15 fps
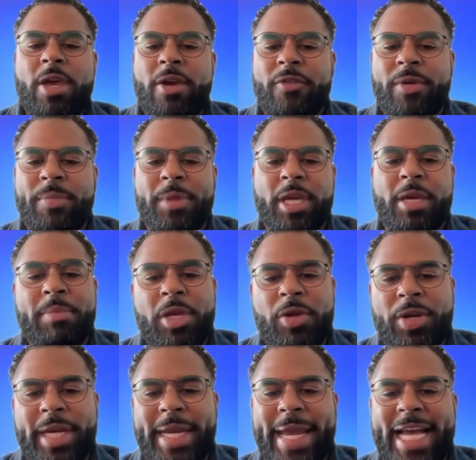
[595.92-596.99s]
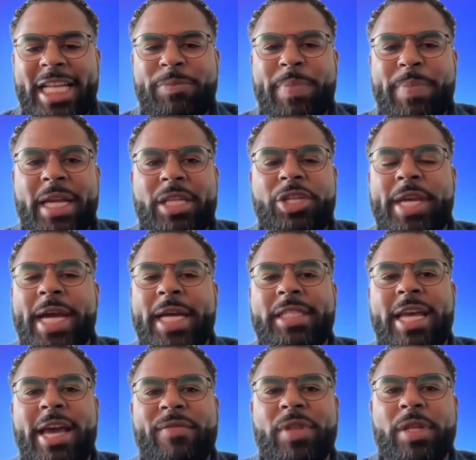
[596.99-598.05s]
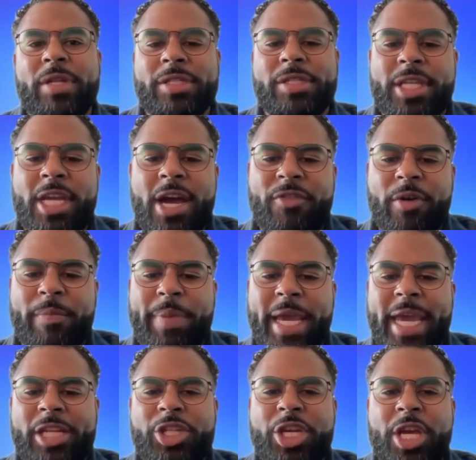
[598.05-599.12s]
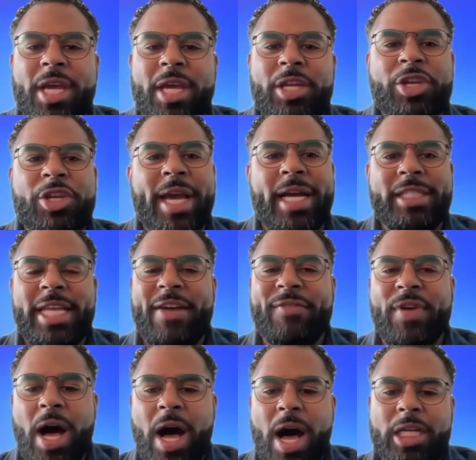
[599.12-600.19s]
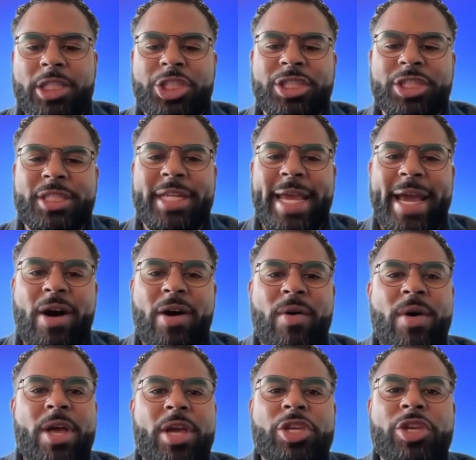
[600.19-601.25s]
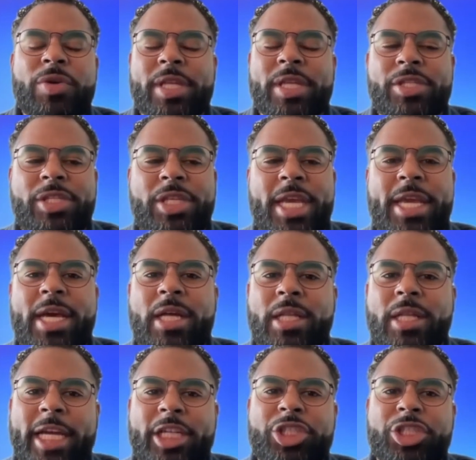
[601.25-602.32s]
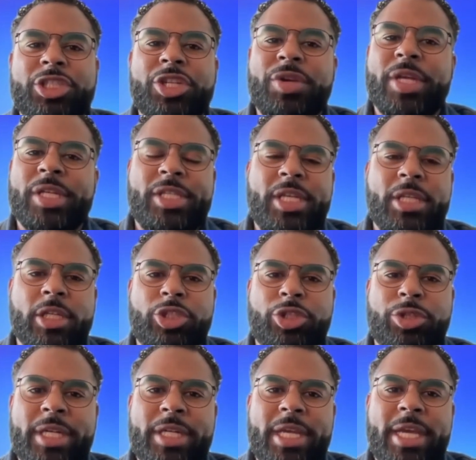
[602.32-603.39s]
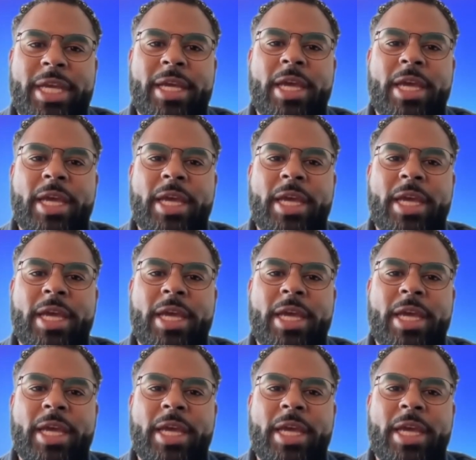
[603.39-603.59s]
the community aspect. You guys have the Discover page. You guys have auctions now. You can see collections. You can see the trending